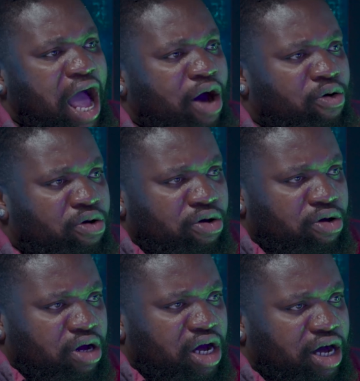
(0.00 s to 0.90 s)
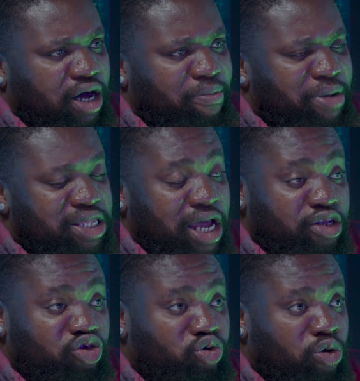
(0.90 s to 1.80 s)
how mentally
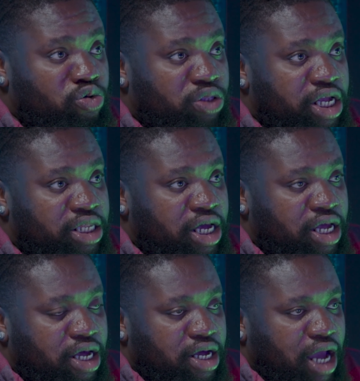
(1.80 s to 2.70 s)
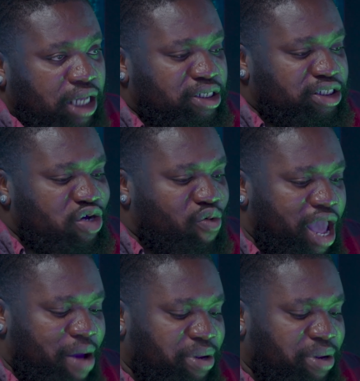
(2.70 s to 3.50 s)
strong you take day. And the reason why I